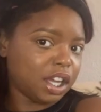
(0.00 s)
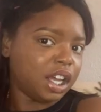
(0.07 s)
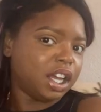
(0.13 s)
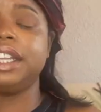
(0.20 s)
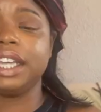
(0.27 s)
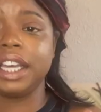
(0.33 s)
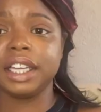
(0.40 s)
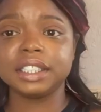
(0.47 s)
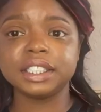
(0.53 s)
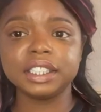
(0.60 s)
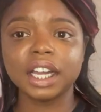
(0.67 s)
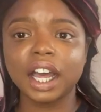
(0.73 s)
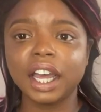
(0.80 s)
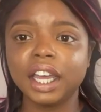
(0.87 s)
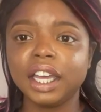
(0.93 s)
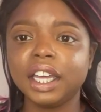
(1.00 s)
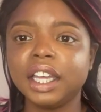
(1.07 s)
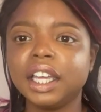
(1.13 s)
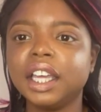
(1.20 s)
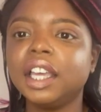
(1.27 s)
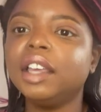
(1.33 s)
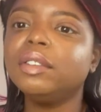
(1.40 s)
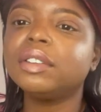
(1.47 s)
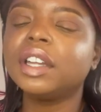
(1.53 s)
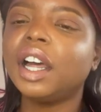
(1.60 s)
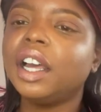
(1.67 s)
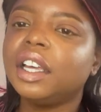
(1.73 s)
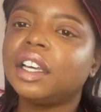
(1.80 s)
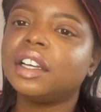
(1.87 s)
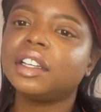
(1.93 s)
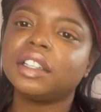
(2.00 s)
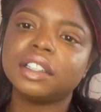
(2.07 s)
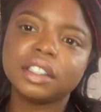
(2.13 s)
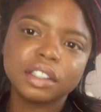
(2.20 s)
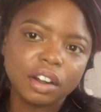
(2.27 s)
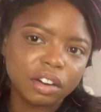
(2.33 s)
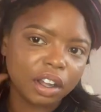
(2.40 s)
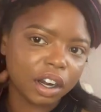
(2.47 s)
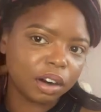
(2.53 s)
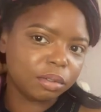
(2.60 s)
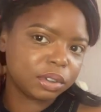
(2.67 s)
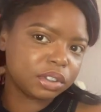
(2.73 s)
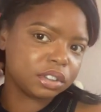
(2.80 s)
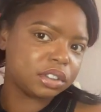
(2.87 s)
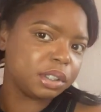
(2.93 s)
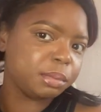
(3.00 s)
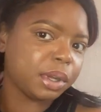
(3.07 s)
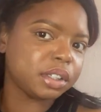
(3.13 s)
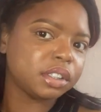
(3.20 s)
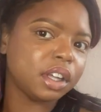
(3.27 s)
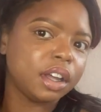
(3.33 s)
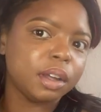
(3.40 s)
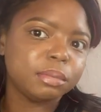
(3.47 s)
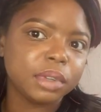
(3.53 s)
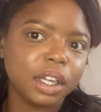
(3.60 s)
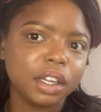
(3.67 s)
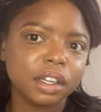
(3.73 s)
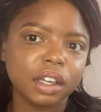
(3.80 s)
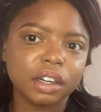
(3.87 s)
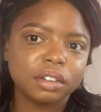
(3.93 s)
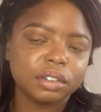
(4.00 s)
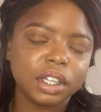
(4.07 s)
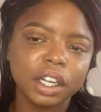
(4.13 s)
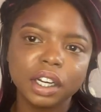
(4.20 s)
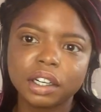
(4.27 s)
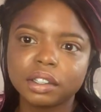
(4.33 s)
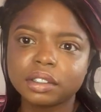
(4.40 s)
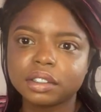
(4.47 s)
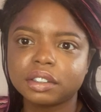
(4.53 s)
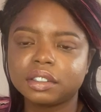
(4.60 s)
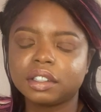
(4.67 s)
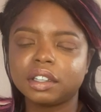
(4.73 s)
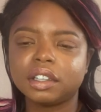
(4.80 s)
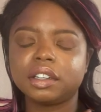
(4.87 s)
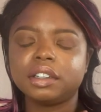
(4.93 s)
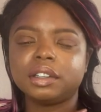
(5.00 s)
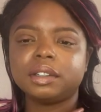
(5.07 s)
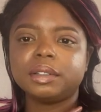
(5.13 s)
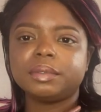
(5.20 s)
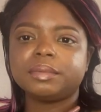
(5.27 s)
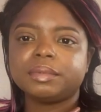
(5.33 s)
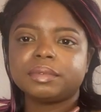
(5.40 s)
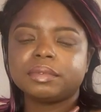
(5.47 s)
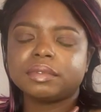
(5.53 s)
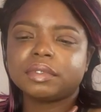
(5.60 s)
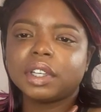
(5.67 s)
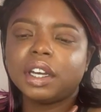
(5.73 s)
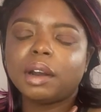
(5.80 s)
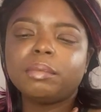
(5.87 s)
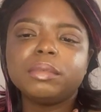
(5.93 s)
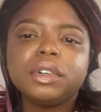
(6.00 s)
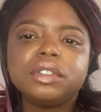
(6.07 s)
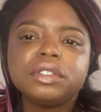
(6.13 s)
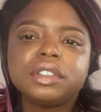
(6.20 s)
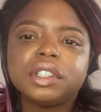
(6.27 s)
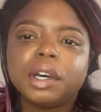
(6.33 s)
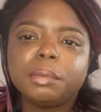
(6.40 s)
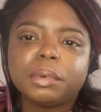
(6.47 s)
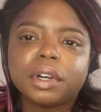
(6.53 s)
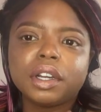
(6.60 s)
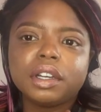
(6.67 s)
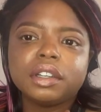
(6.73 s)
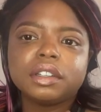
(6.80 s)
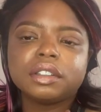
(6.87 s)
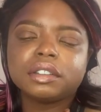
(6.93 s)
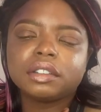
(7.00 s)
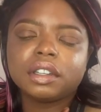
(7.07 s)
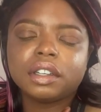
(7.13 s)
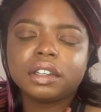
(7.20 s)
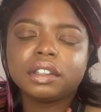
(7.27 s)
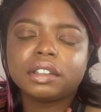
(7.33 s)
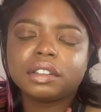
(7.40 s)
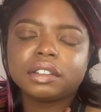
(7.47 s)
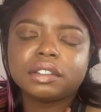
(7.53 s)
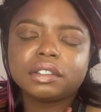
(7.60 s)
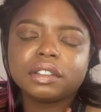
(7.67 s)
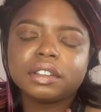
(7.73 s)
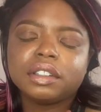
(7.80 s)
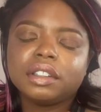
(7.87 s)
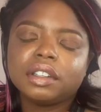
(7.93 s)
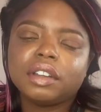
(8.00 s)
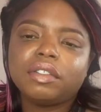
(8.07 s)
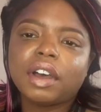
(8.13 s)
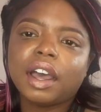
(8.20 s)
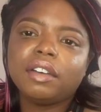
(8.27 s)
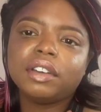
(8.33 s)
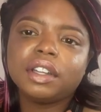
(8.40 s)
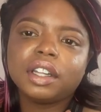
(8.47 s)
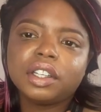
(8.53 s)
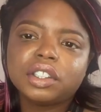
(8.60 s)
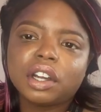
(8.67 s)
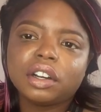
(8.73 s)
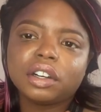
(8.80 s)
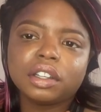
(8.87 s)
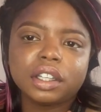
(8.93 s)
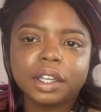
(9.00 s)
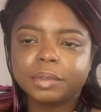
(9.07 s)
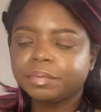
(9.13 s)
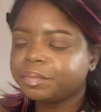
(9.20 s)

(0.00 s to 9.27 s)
This night, he was like, no, I don't want you to sleep outside. I'm like, I don't care. And I'm real stubborn. Like, if I haven't let y'all know that.